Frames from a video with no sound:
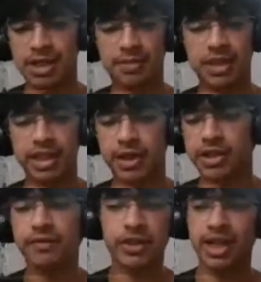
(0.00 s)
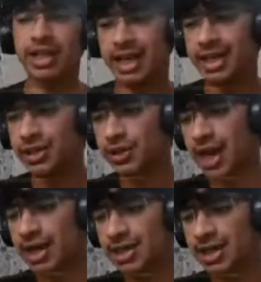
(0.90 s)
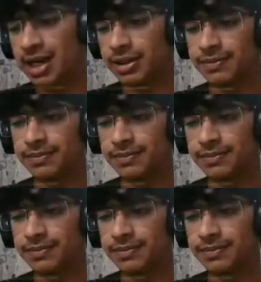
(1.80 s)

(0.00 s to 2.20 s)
something question, which I'll get into that later.